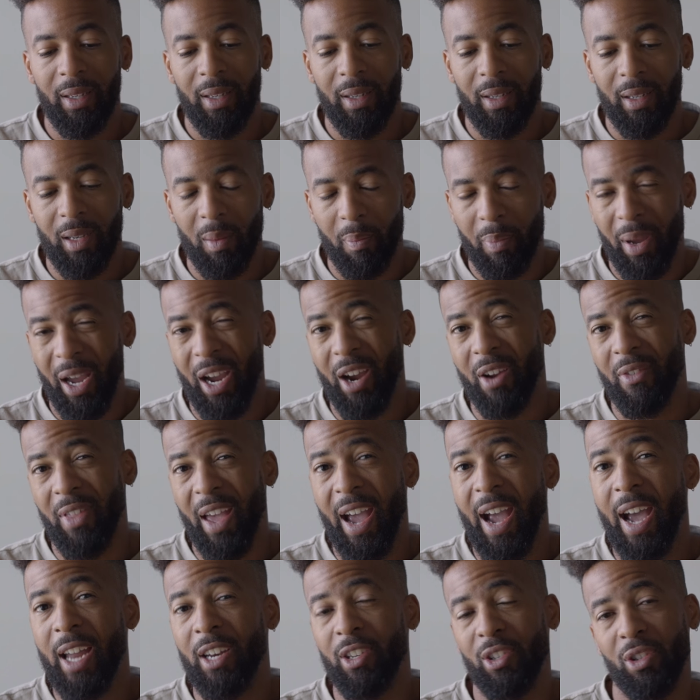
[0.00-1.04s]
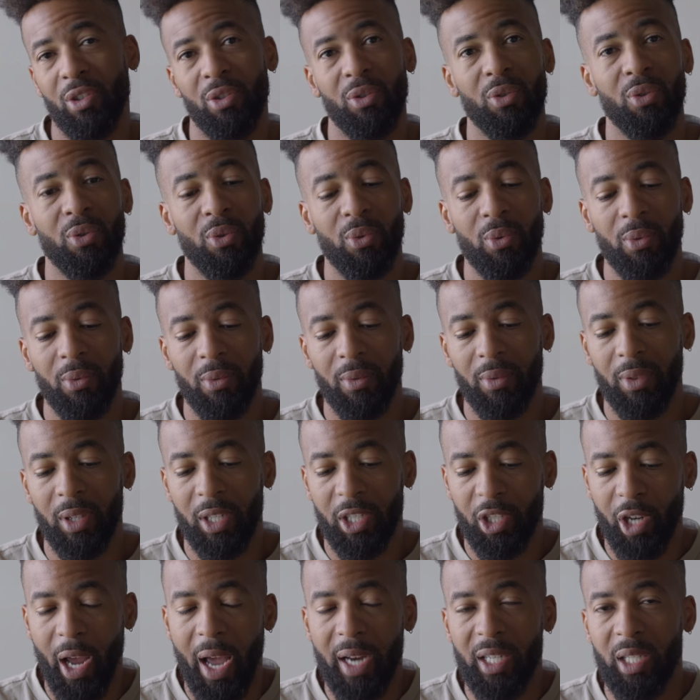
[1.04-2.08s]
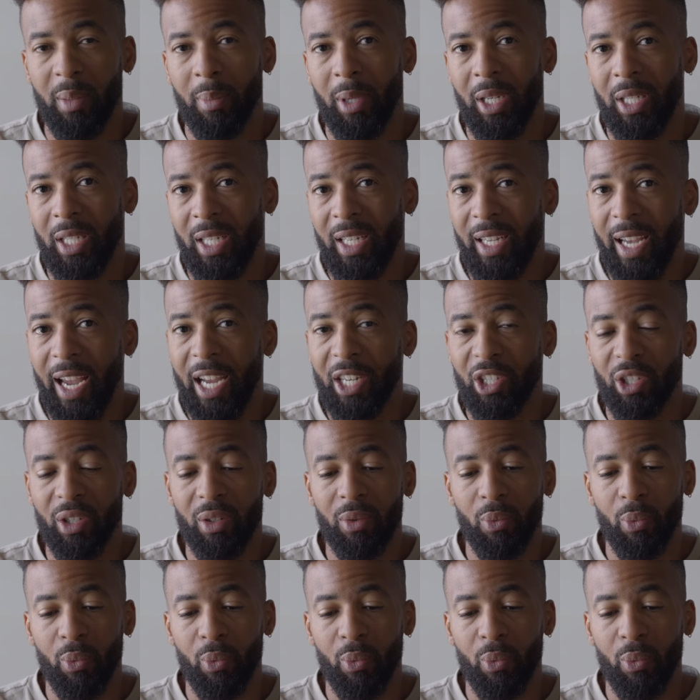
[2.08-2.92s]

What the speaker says: Compare that to the ChatGPT agent,